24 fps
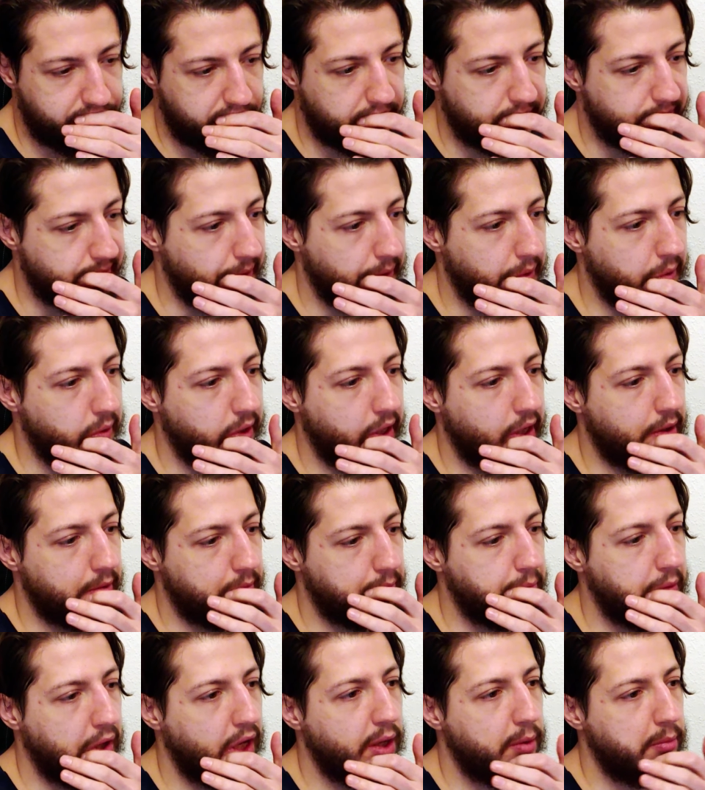So yeah,
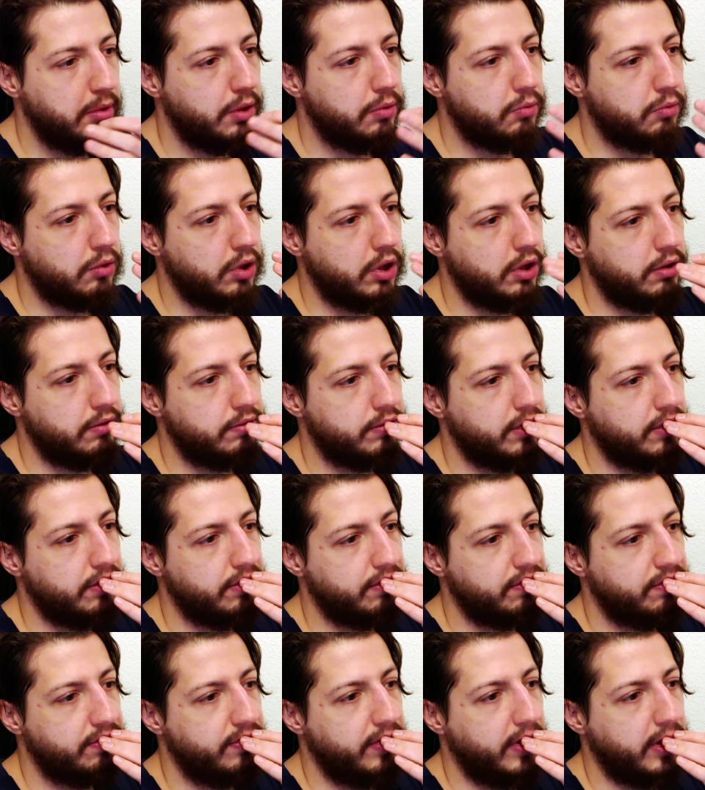maybe one of
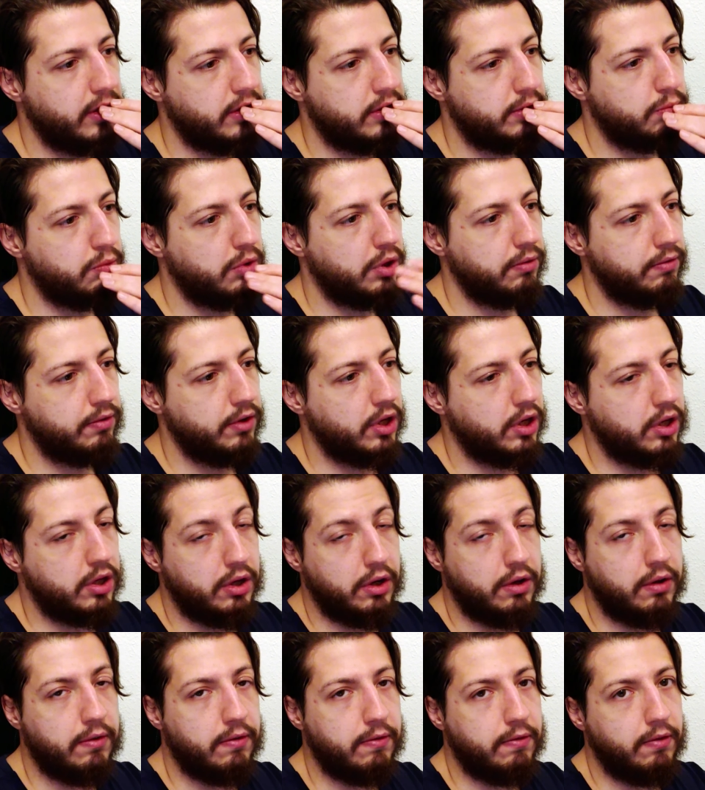the things what
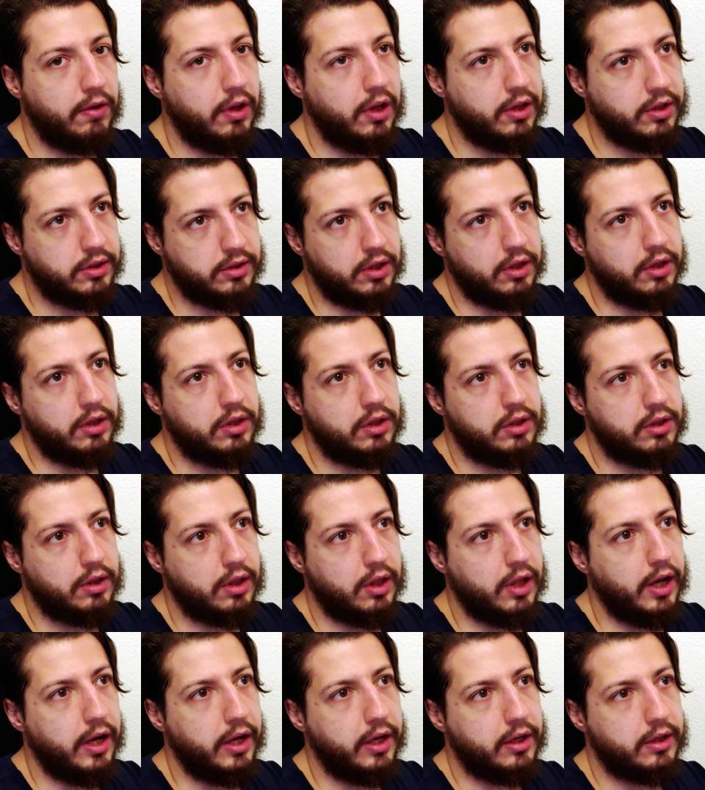VR isn't
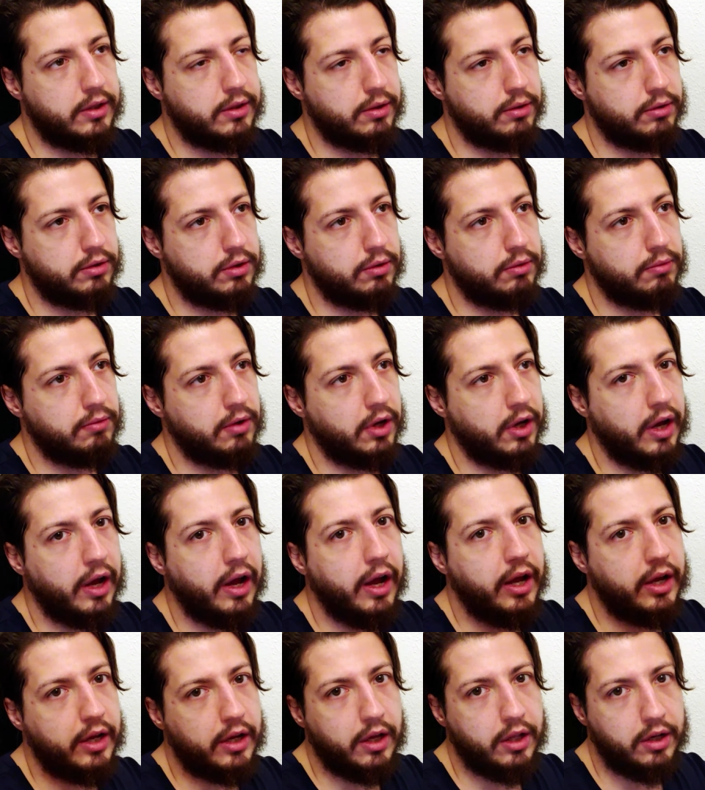like. So
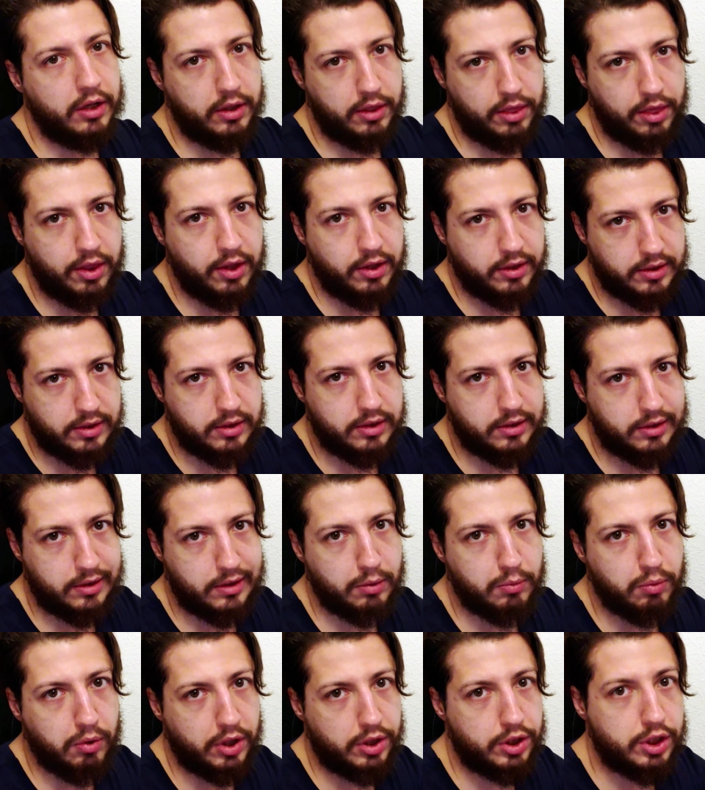I get this
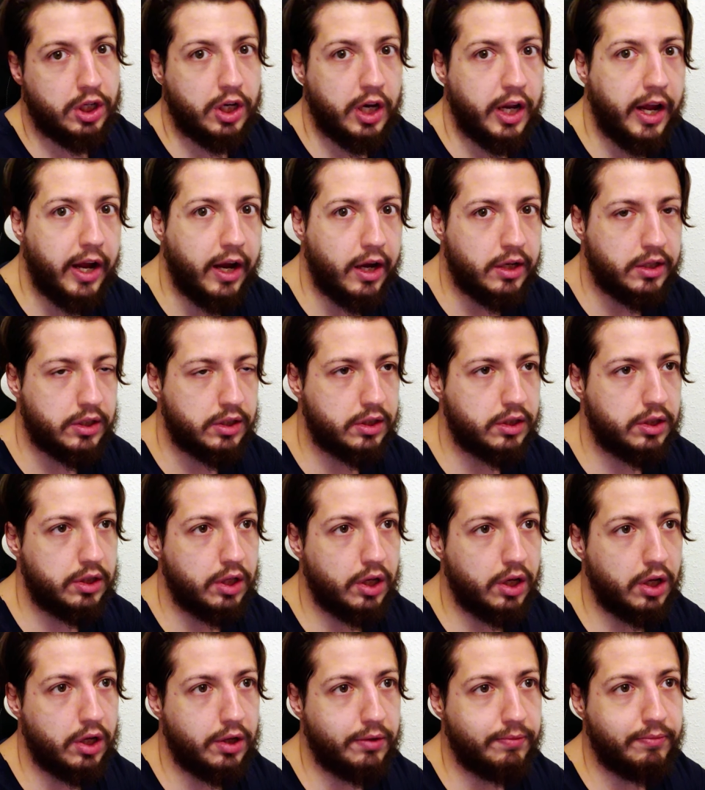question asked:
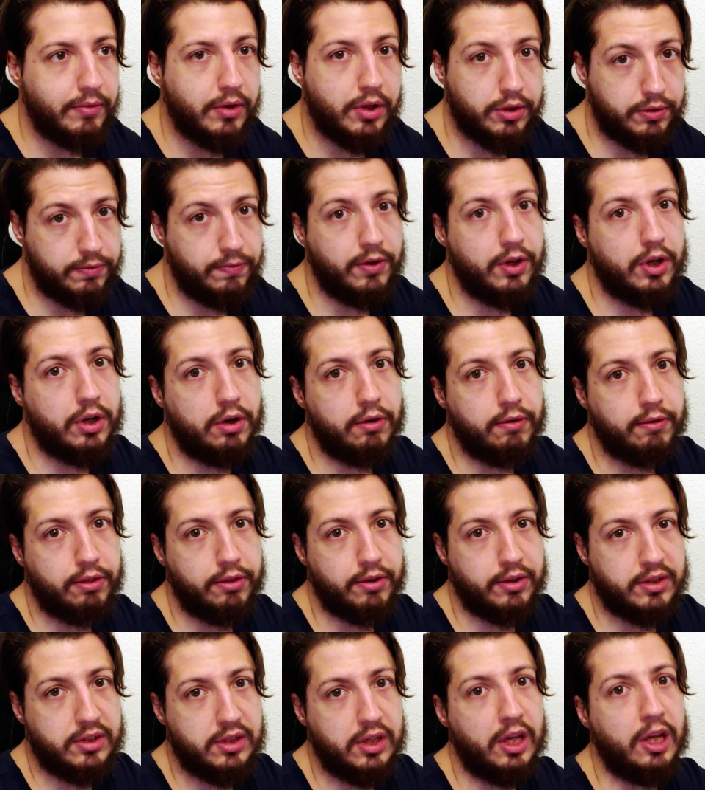is VR the
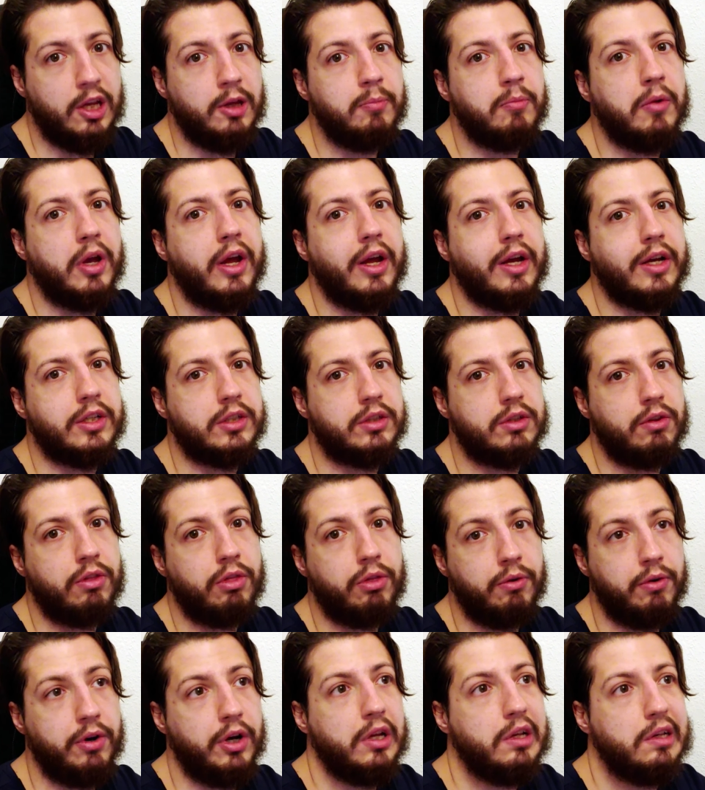same as
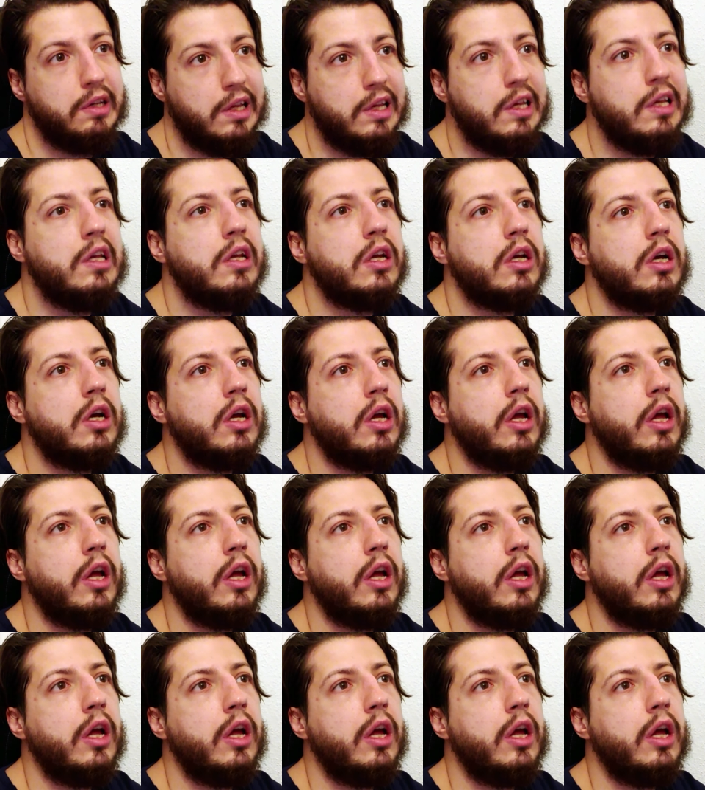3D?